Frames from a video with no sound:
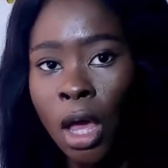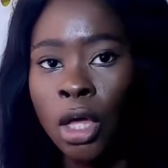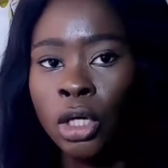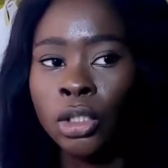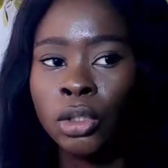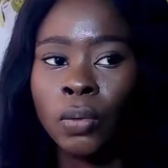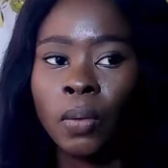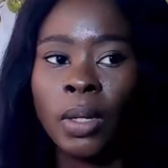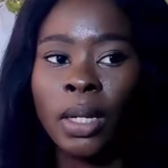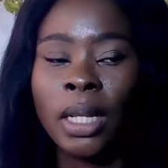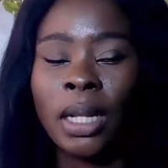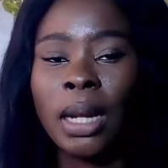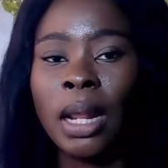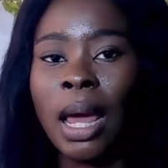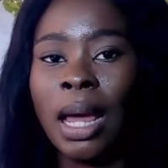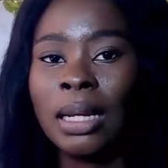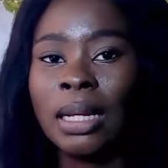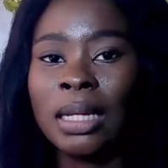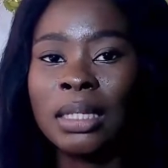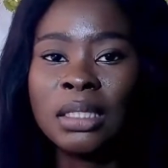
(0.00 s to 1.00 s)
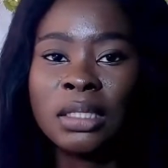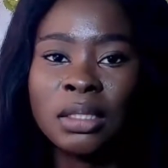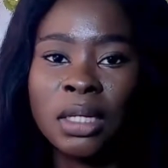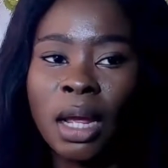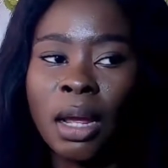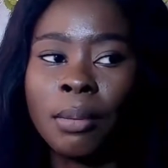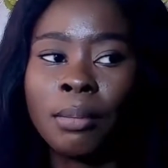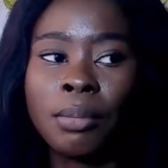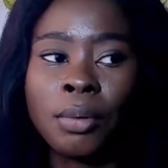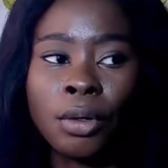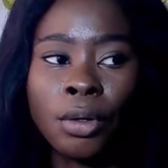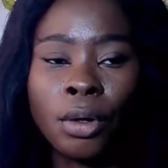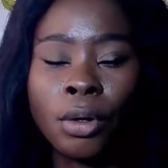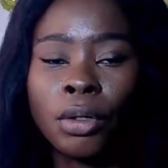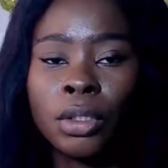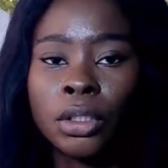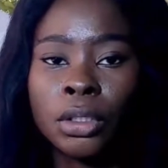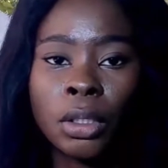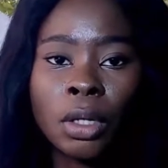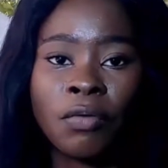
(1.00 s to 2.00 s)
So, and then at that time
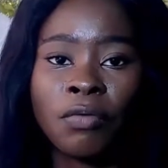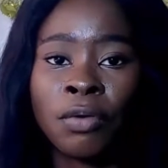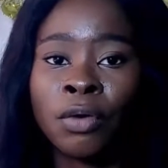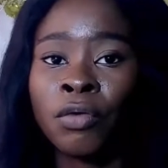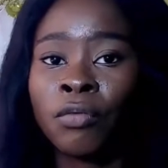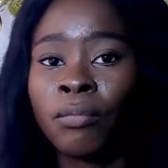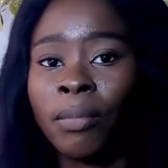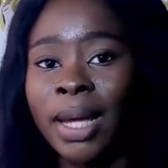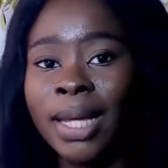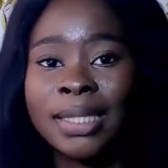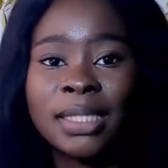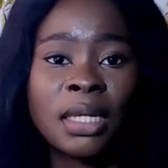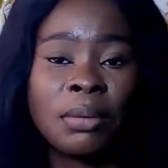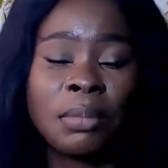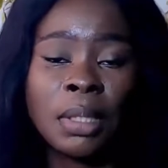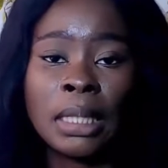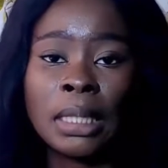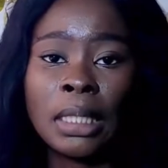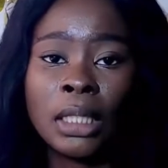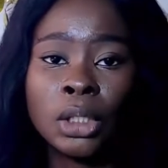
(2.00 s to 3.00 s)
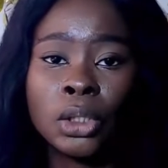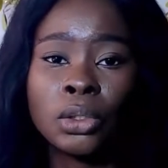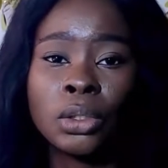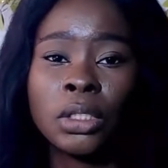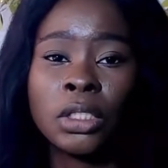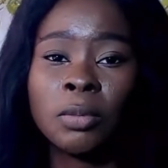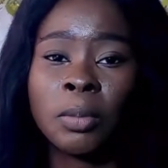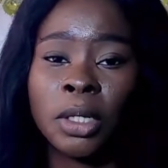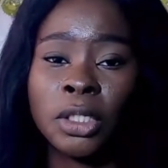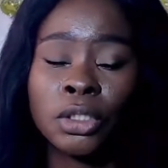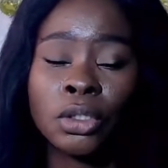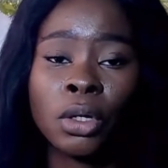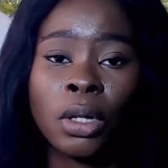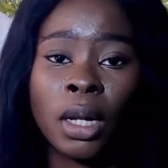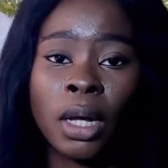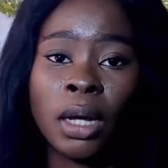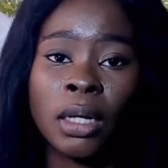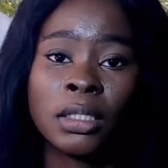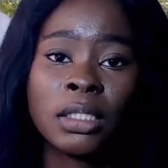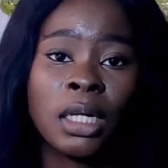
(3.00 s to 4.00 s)
period, a friend of mine sent me a link to this
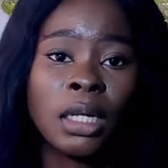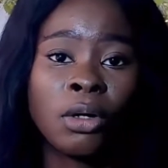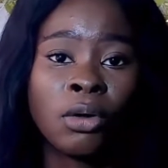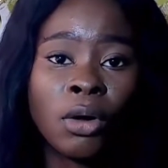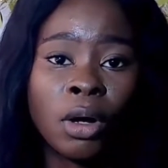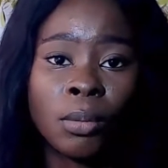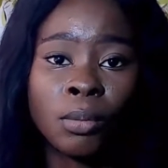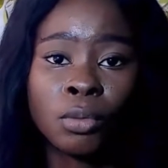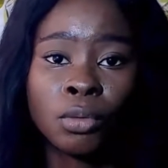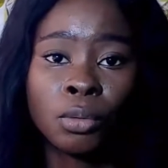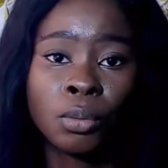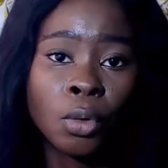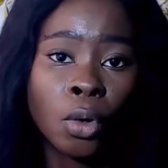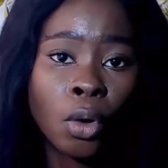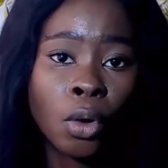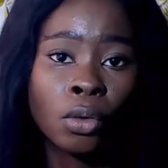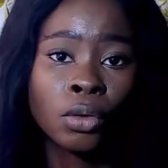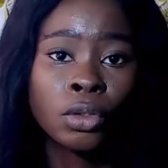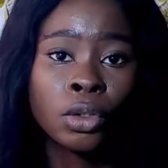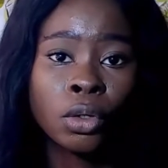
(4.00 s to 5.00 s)
particular Telegram group called